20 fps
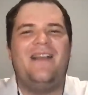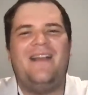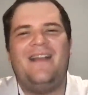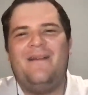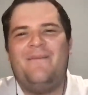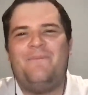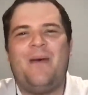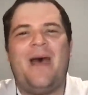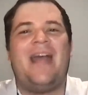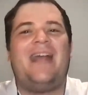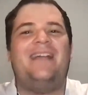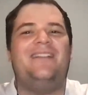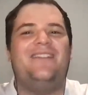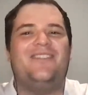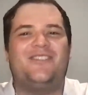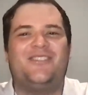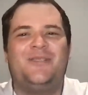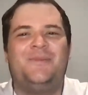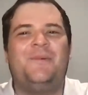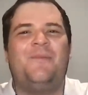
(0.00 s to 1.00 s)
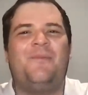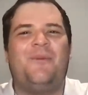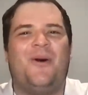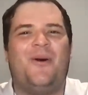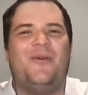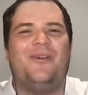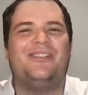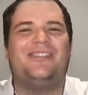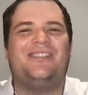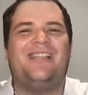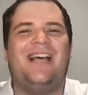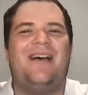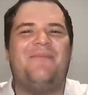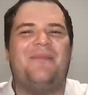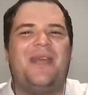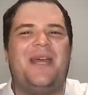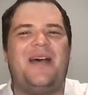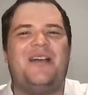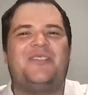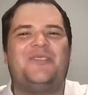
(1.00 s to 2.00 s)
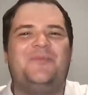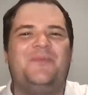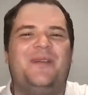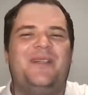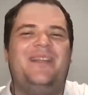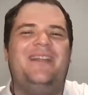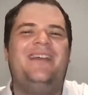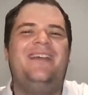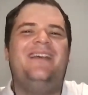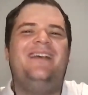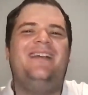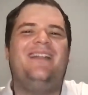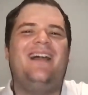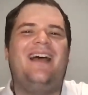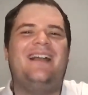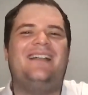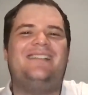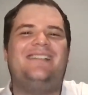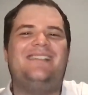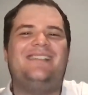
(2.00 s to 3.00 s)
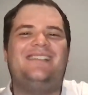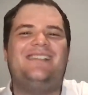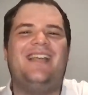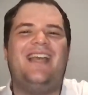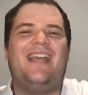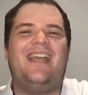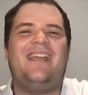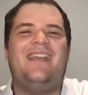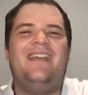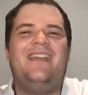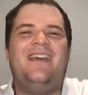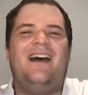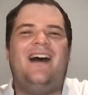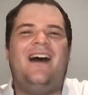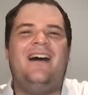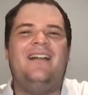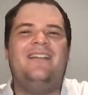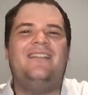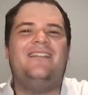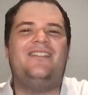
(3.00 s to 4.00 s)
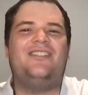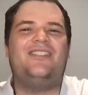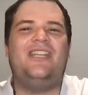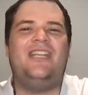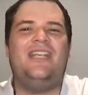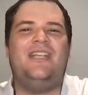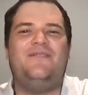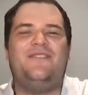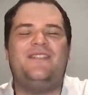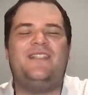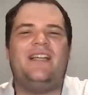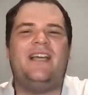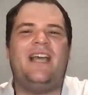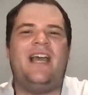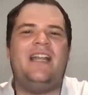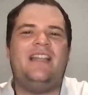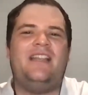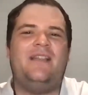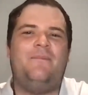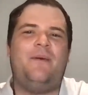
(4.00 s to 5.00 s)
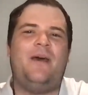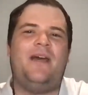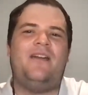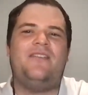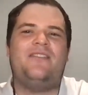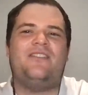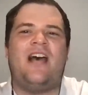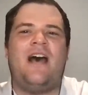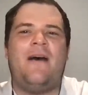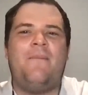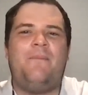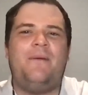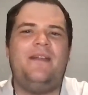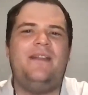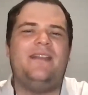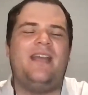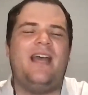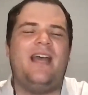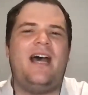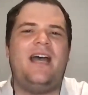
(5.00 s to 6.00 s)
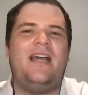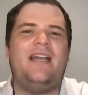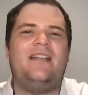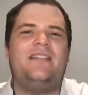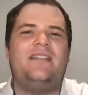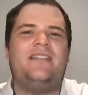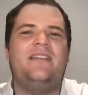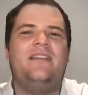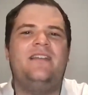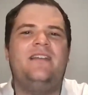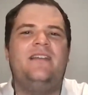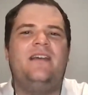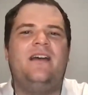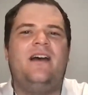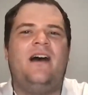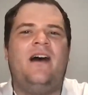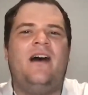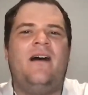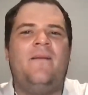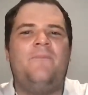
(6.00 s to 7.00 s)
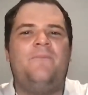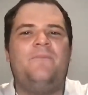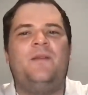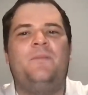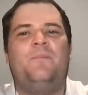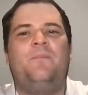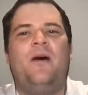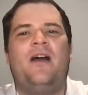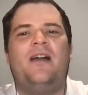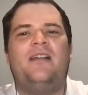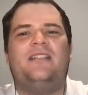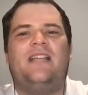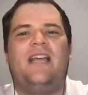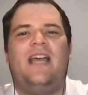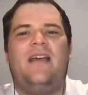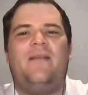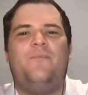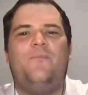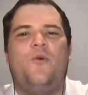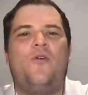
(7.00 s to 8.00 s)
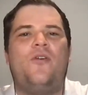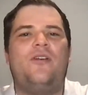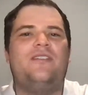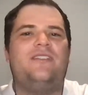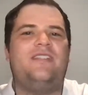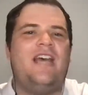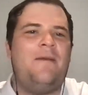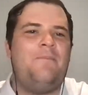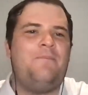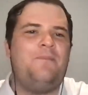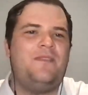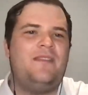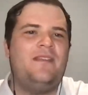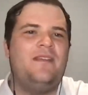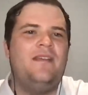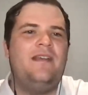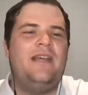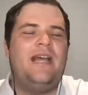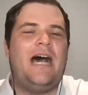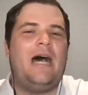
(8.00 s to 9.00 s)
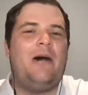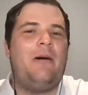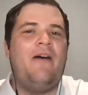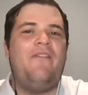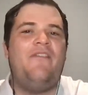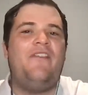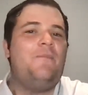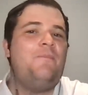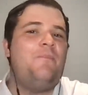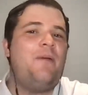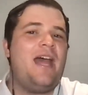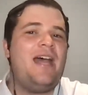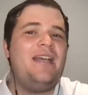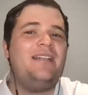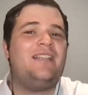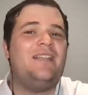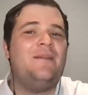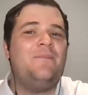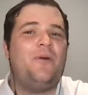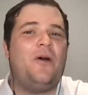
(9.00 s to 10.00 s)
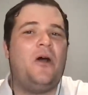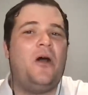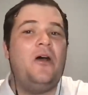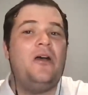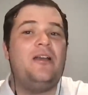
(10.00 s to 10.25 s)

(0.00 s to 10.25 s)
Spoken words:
back in the Super Bowl, as Tom Castleman likes to say. The Chiefs had the better top-end guys. The Bucks had more depth. However, basketball